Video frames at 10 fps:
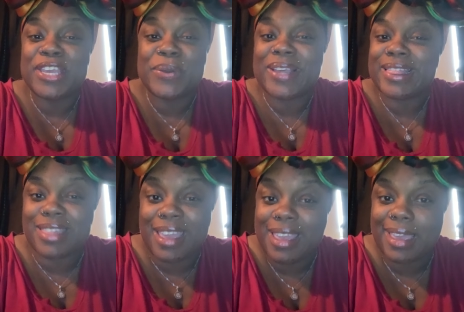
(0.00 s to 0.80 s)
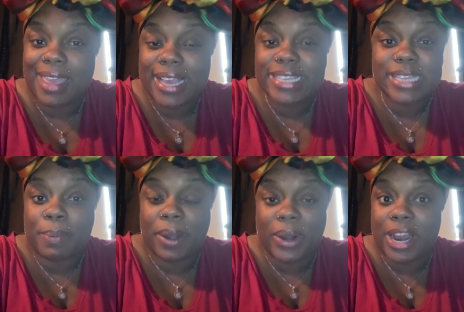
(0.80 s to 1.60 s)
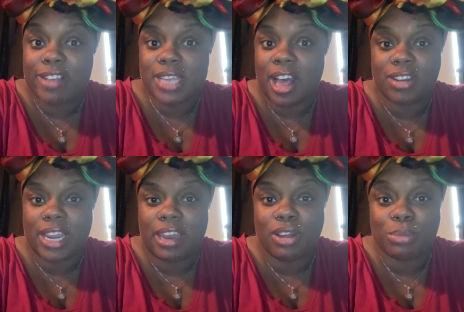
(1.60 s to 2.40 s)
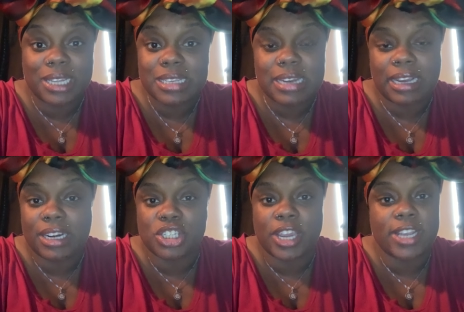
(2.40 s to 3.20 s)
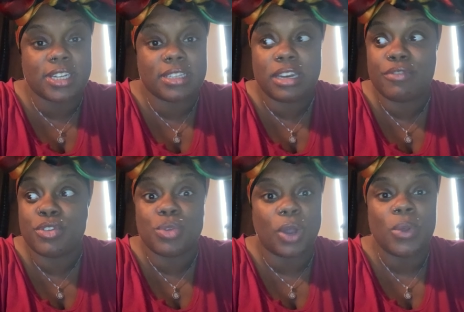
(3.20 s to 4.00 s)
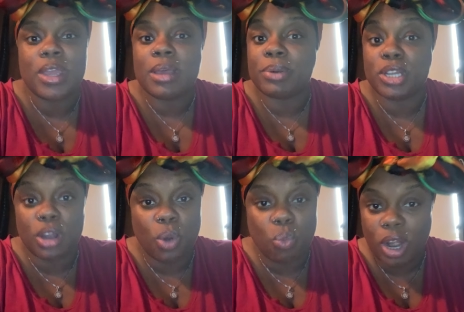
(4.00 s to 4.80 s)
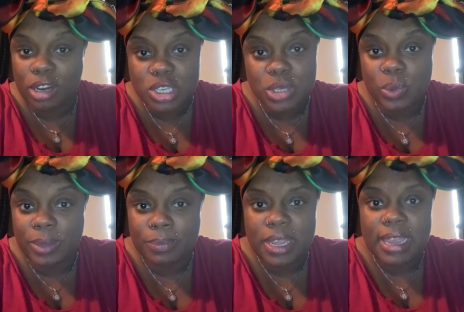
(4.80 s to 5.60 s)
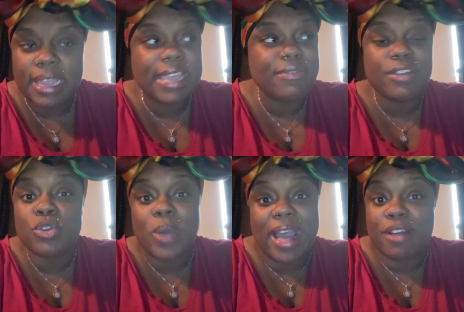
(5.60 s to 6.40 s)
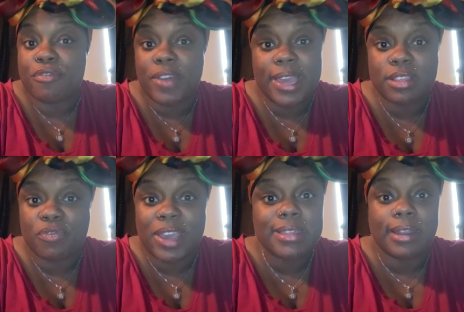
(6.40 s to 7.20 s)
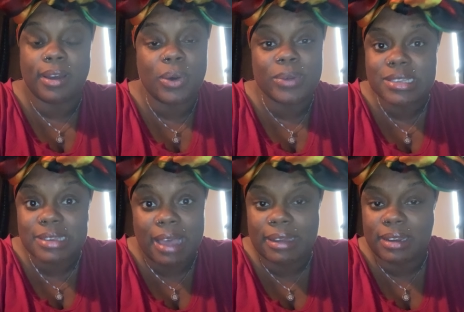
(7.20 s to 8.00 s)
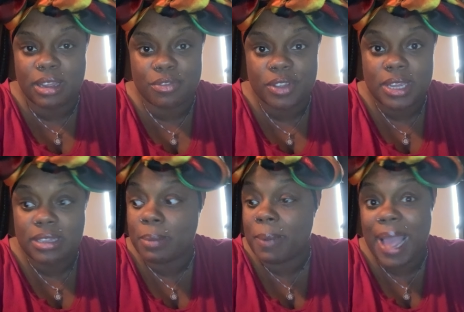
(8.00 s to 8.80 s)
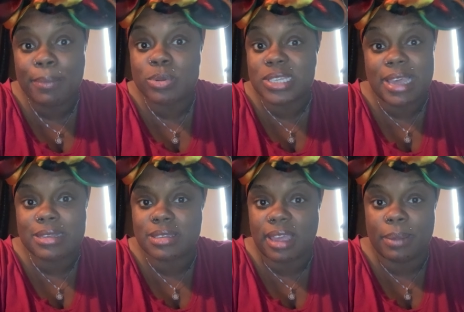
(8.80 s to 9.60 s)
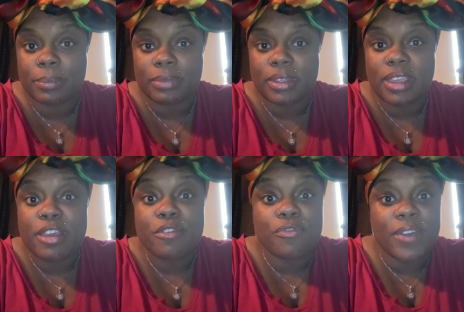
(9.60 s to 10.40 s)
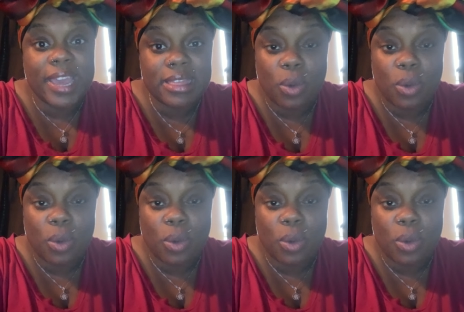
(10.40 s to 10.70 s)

you could think and say paragraphs all day long, but that's not gonna change nothing if you don't put no work to it. Even if you have faith, faith alone is not enough. The Bible says that. Faith